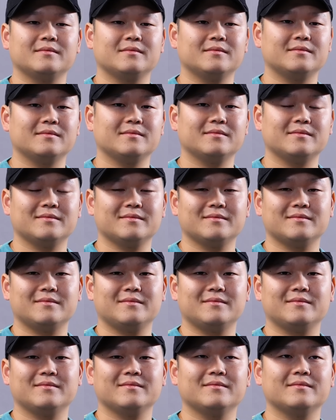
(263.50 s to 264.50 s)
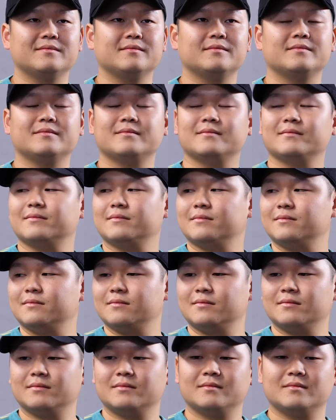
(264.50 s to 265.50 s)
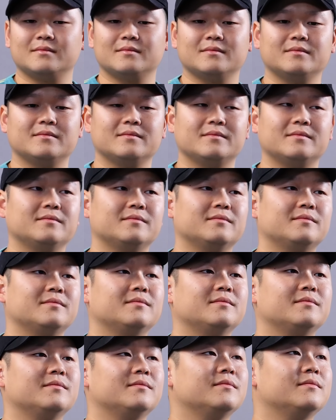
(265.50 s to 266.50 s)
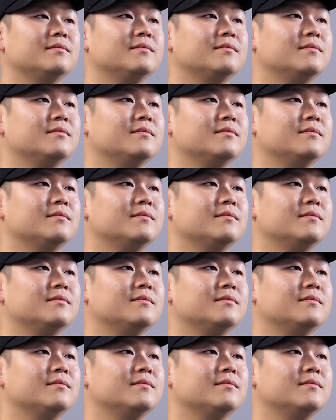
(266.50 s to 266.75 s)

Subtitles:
[no speech]